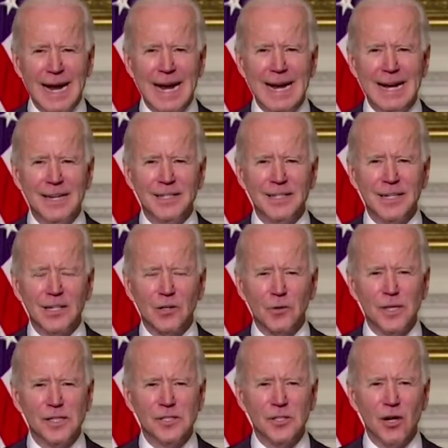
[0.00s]
and
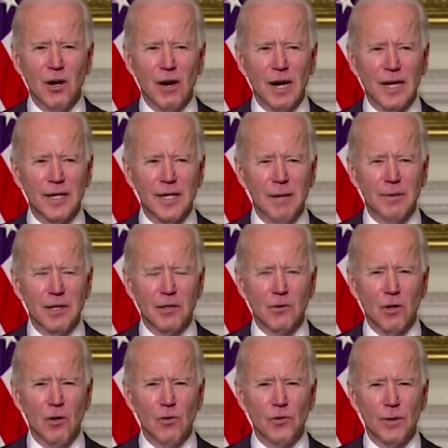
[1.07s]
increasing our economic
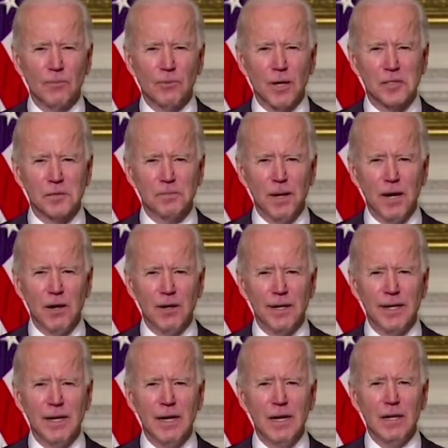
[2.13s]
growth and
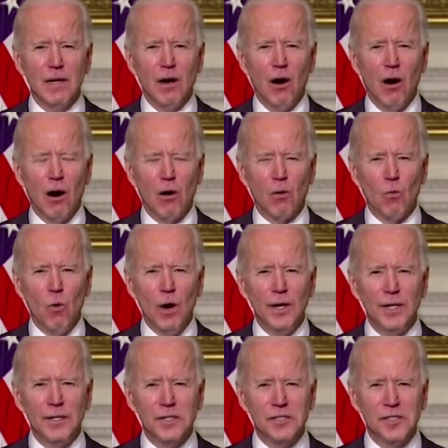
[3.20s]
prosperity are
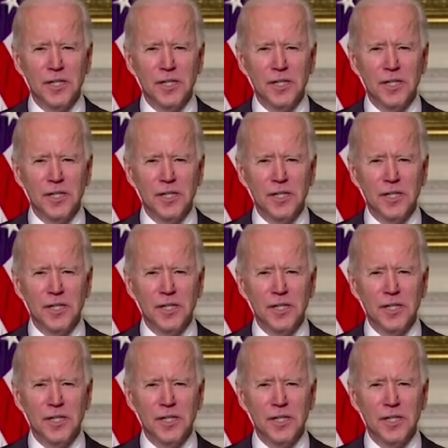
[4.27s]
one and the